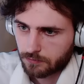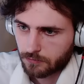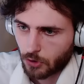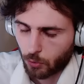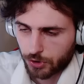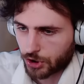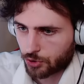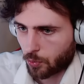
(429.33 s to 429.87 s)

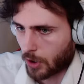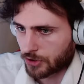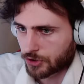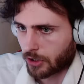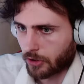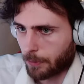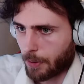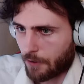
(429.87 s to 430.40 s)
We're just one
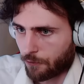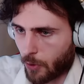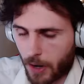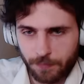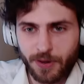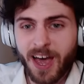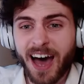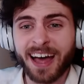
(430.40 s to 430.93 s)
Jigglypuff away.
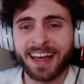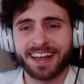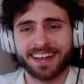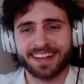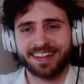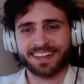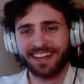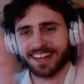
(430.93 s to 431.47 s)

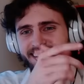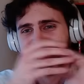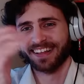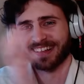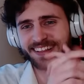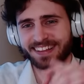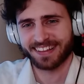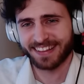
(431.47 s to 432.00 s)

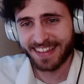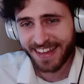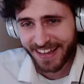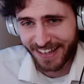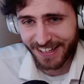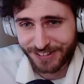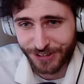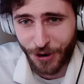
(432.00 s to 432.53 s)

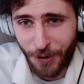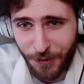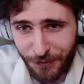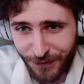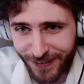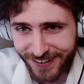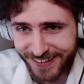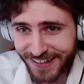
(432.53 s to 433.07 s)
It's
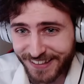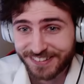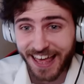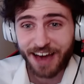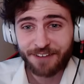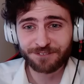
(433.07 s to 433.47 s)
over. It's that